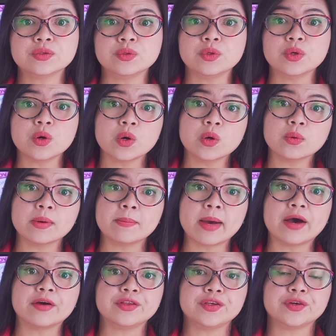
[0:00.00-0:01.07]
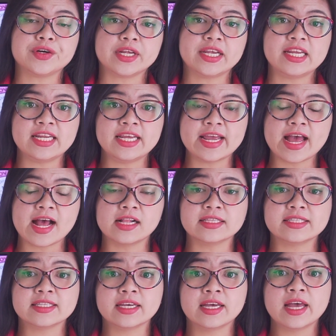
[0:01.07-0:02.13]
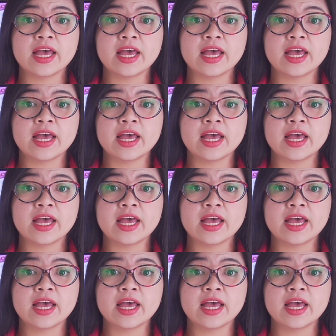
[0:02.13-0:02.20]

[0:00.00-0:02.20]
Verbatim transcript: to know about your kidney health.